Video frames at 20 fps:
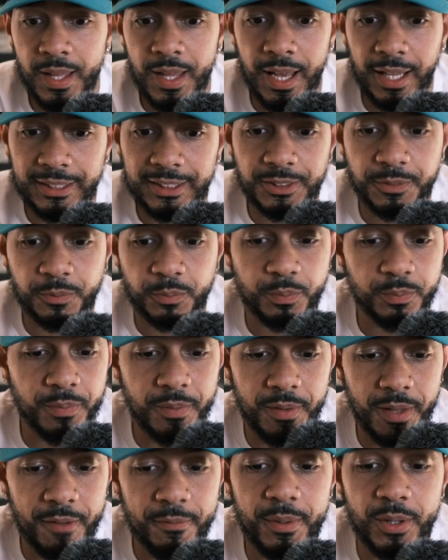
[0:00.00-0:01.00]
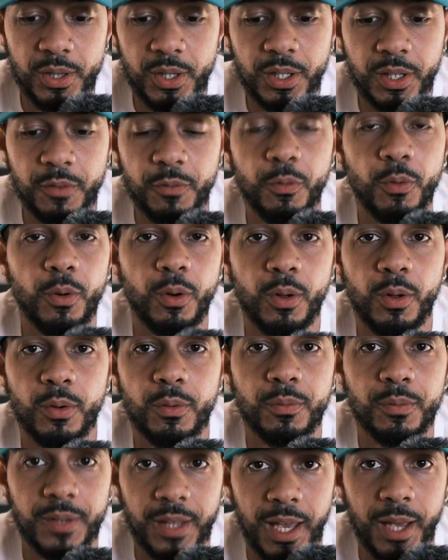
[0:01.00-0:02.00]
I just have been looking
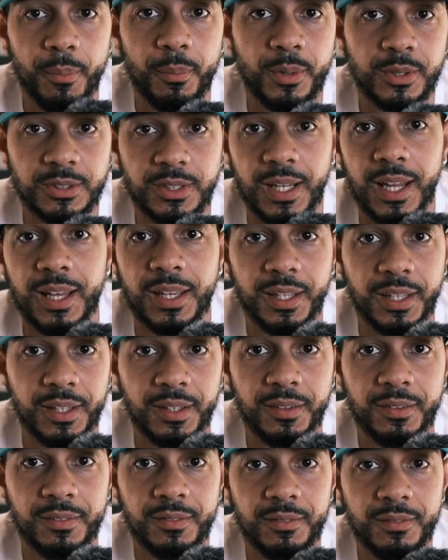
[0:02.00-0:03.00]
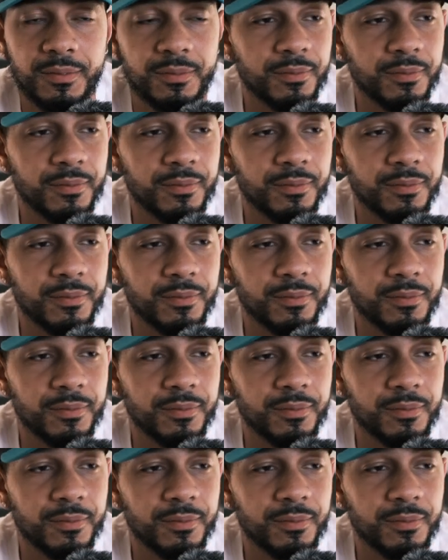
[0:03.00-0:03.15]
for cameras that I can